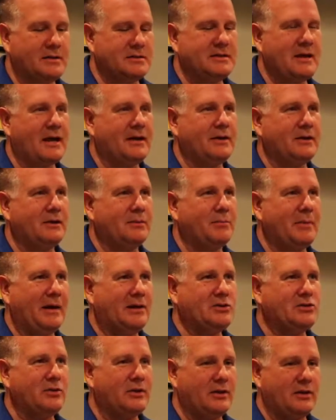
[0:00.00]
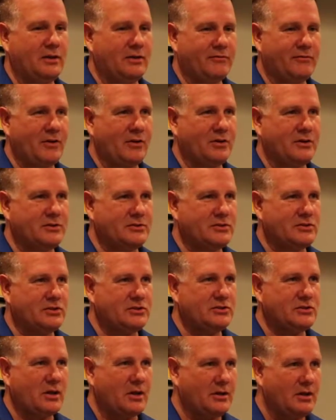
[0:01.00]
is how do you make sure that you're focused
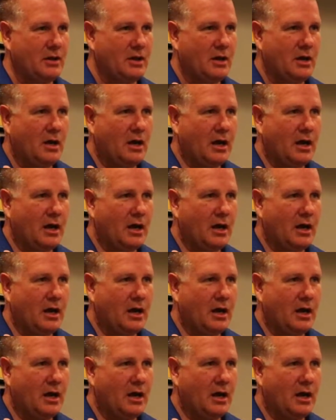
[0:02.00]
just on